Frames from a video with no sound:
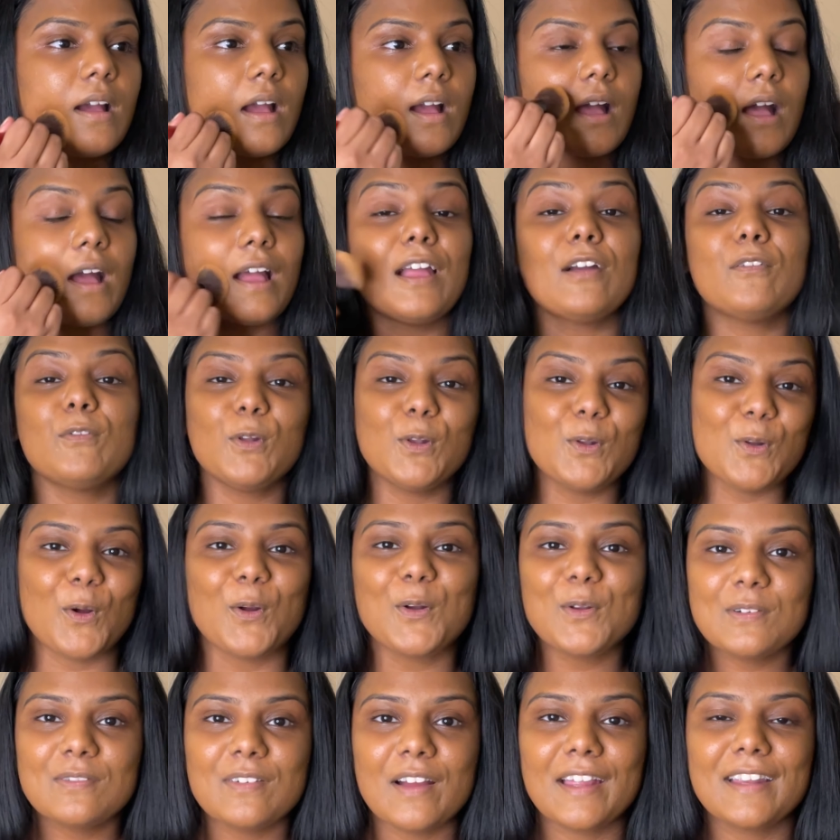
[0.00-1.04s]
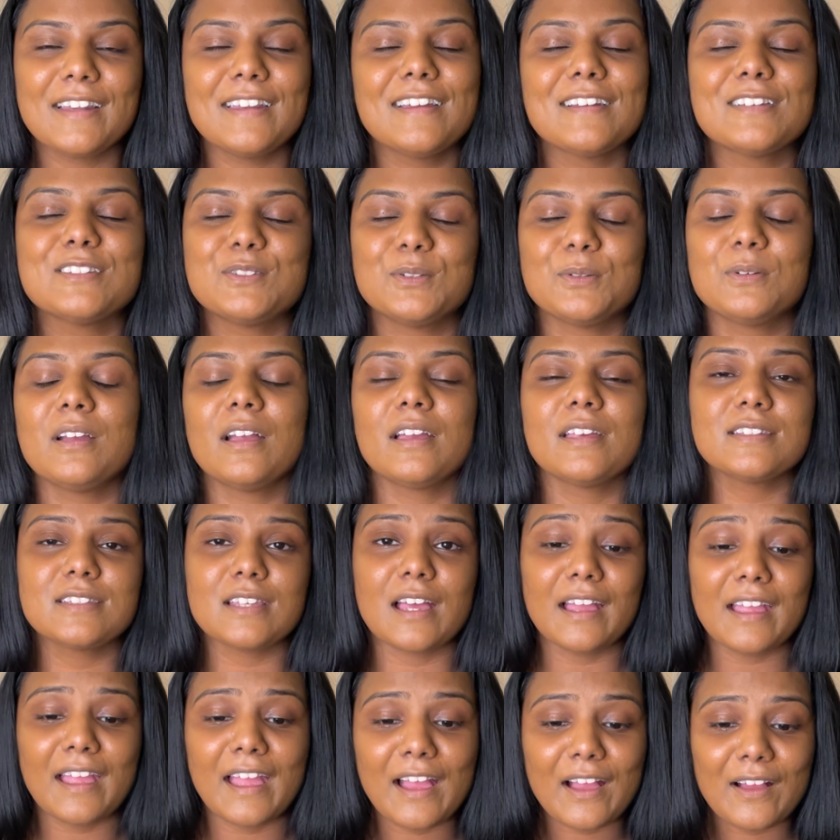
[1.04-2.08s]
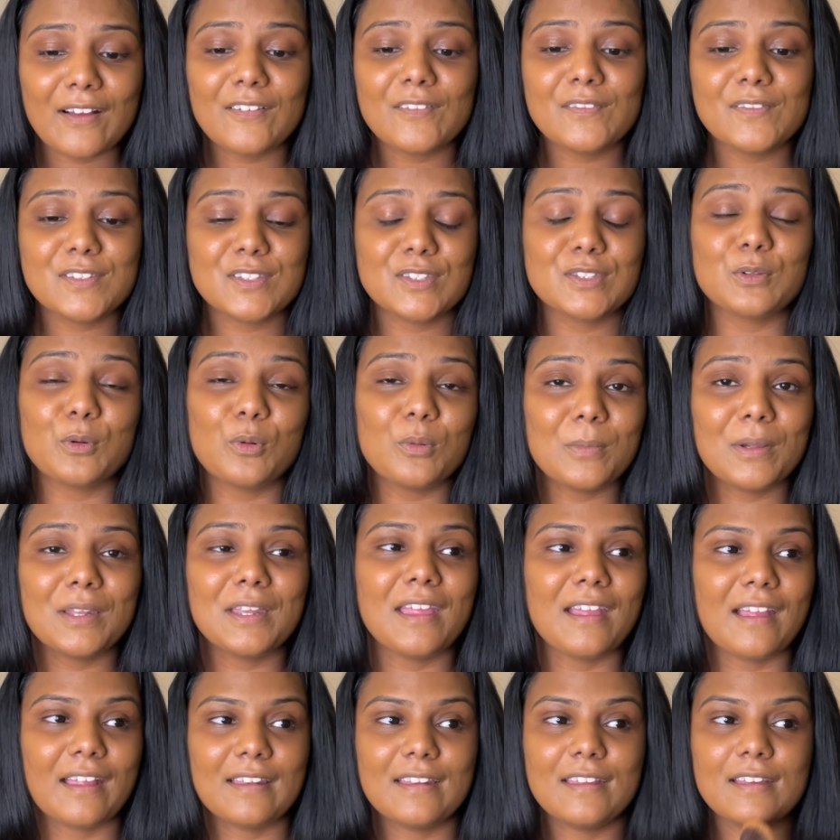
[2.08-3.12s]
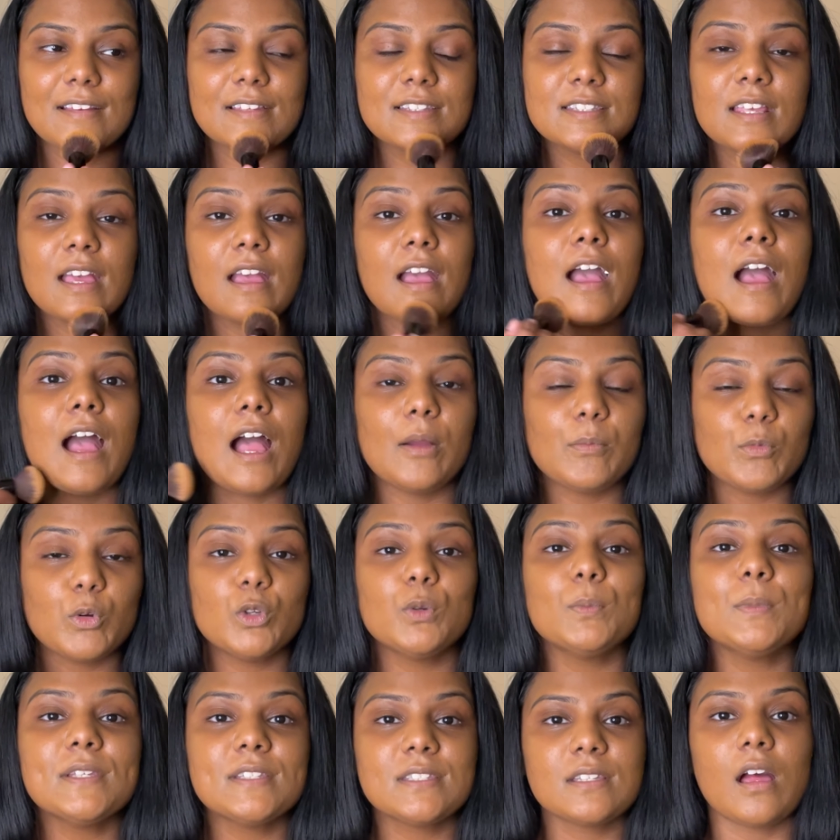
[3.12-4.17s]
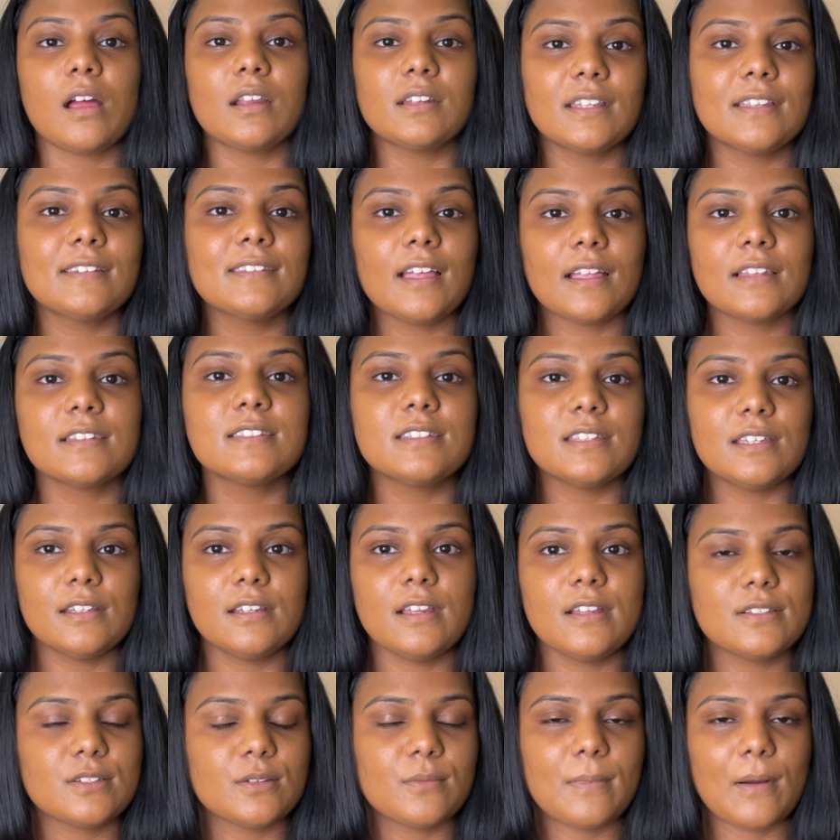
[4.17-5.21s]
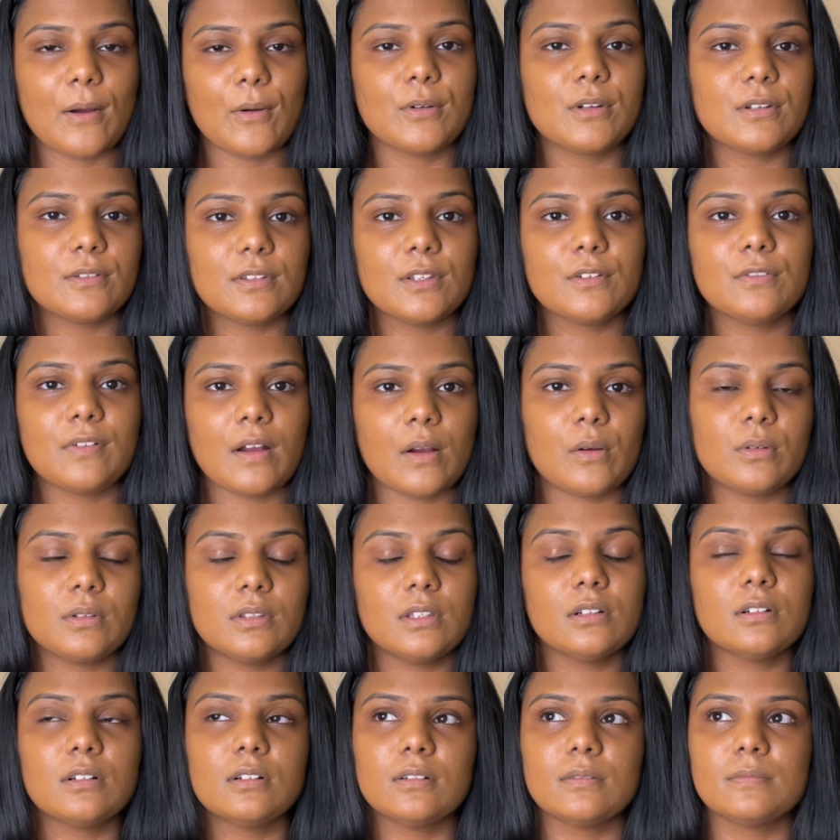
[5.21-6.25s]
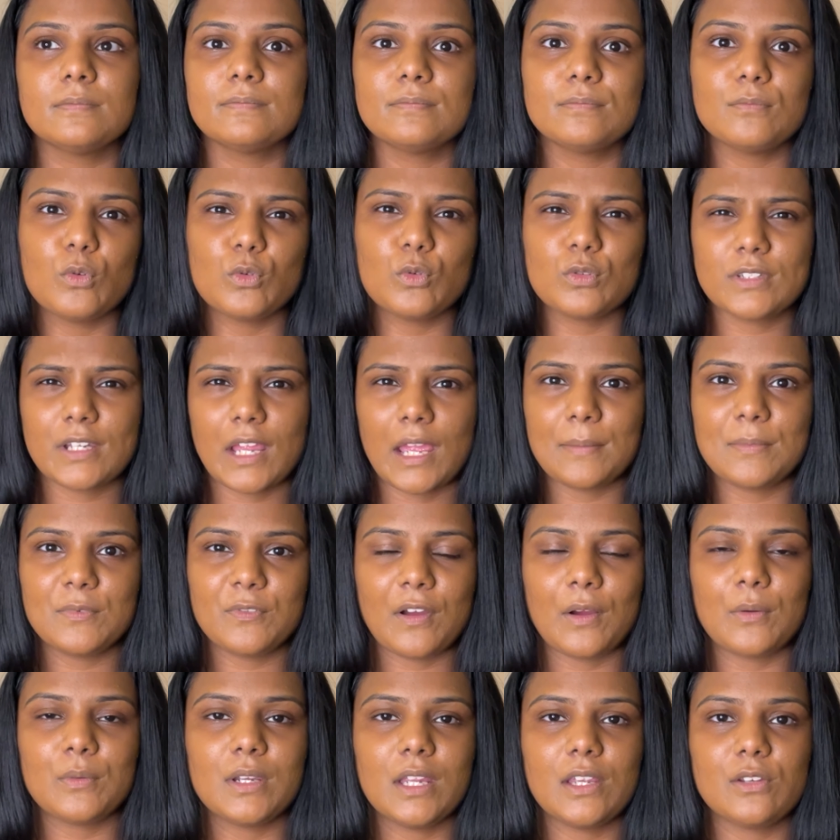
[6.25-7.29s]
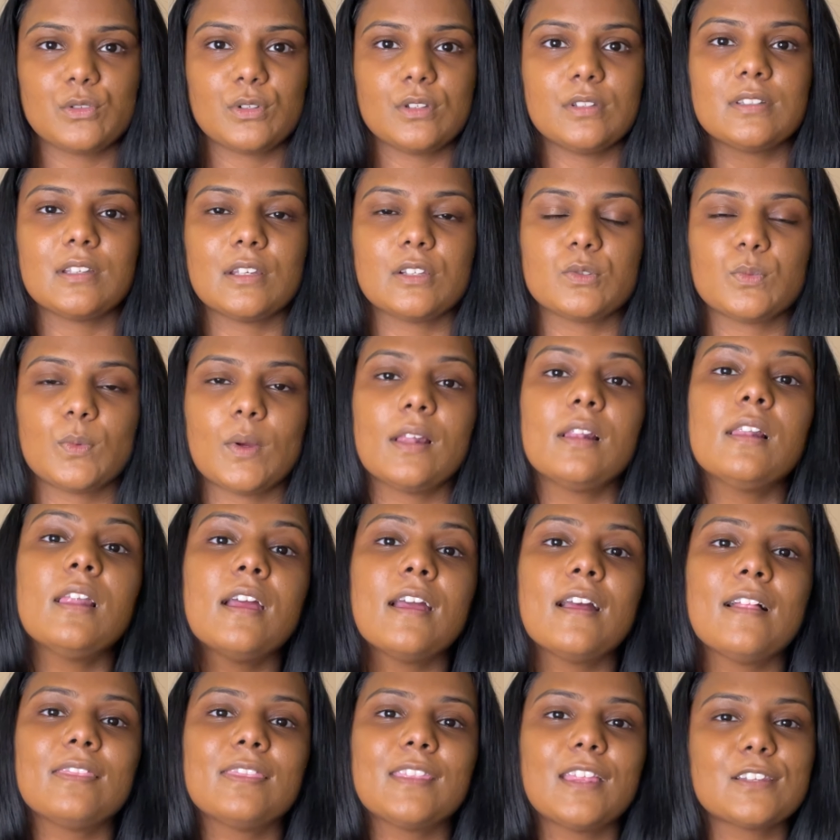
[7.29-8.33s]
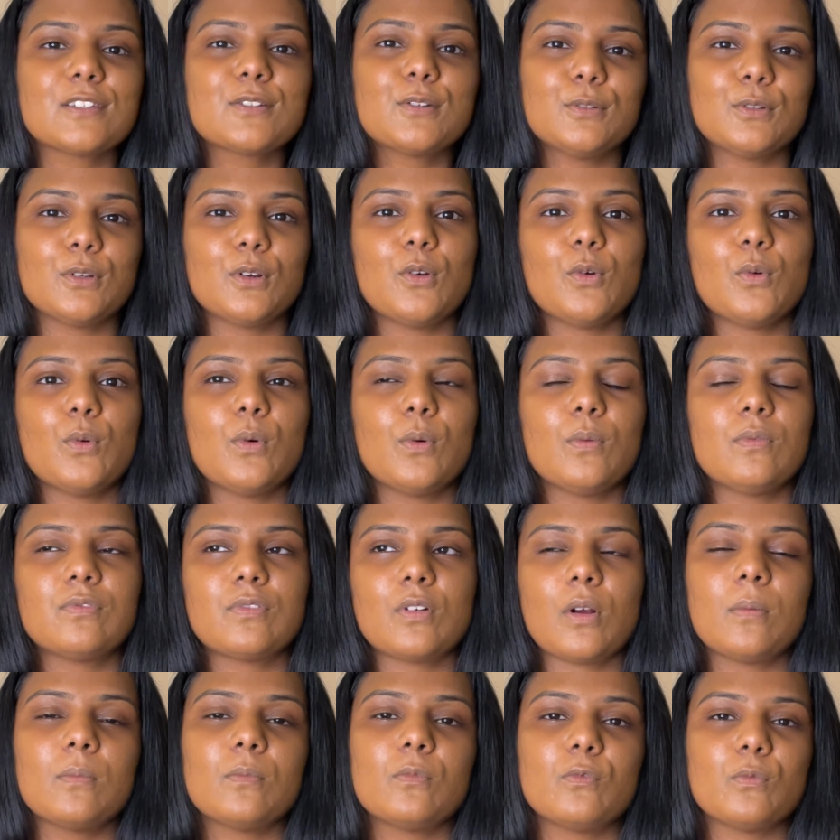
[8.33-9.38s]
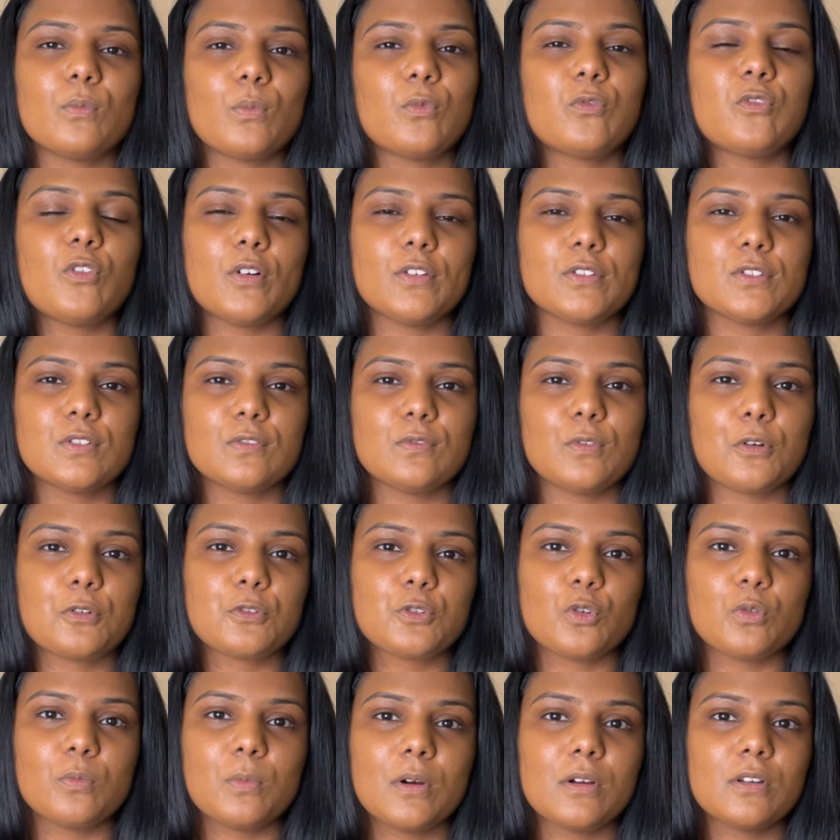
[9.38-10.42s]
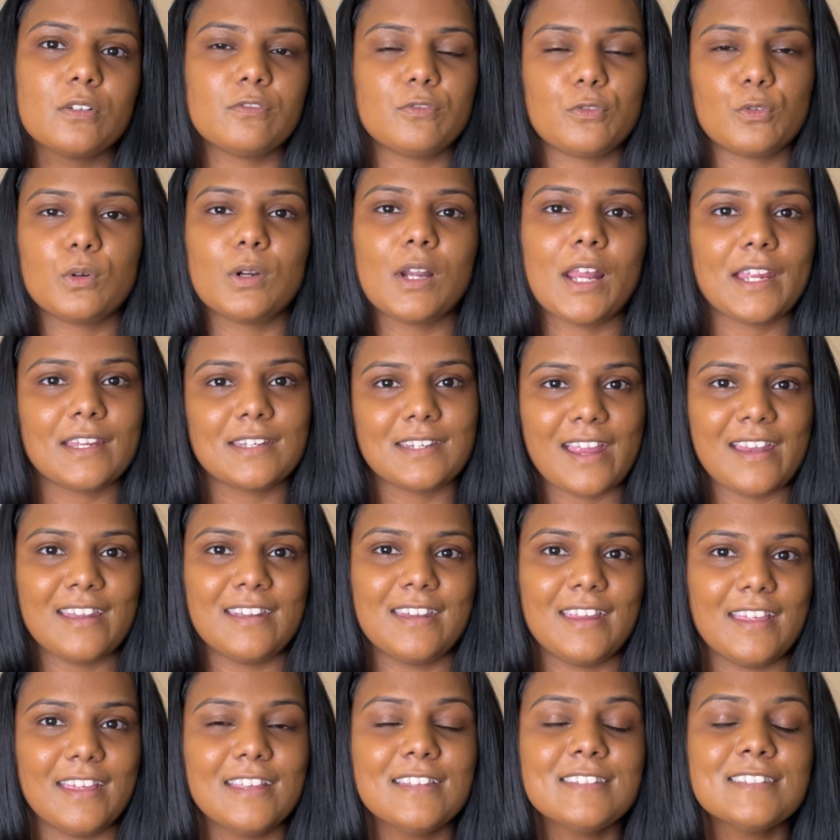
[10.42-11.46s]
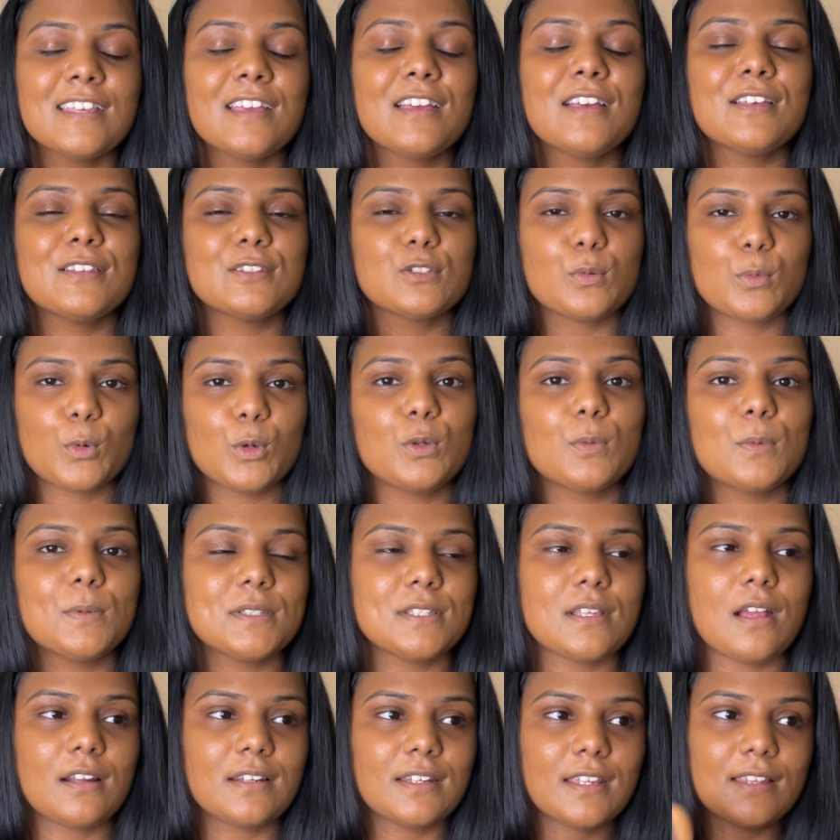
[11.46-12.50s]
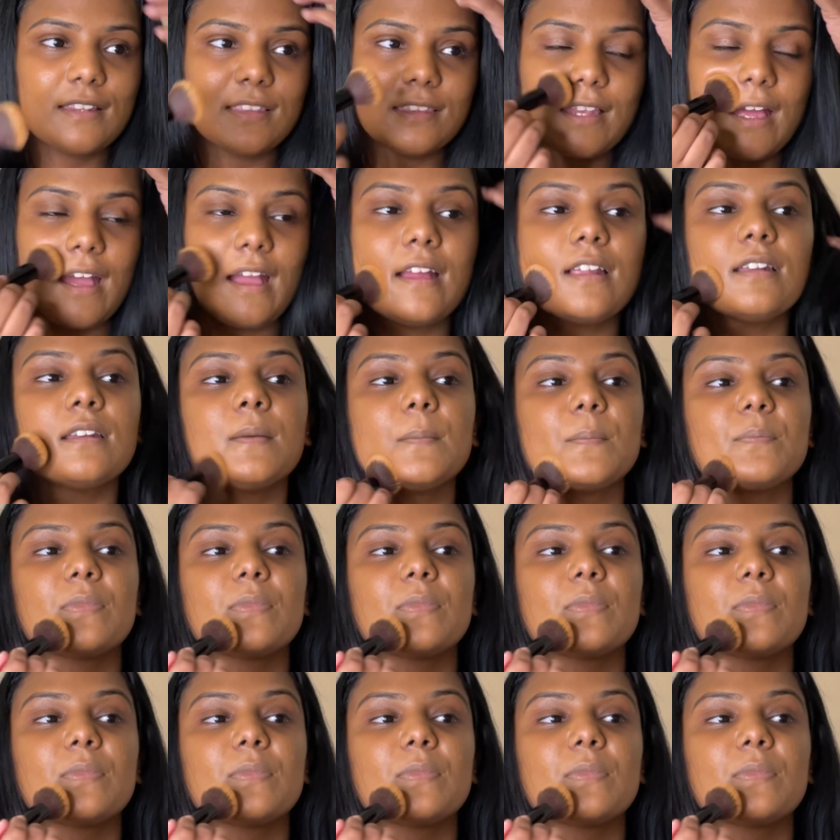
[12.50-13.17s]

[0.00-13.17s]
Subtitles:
I have a lot of ideas, you guys. I have so many ideas. I'm going to be starting that series about the most hyped foundations as well. That's going to go from 1st of October for like 10 days. So I'm going to be starting that.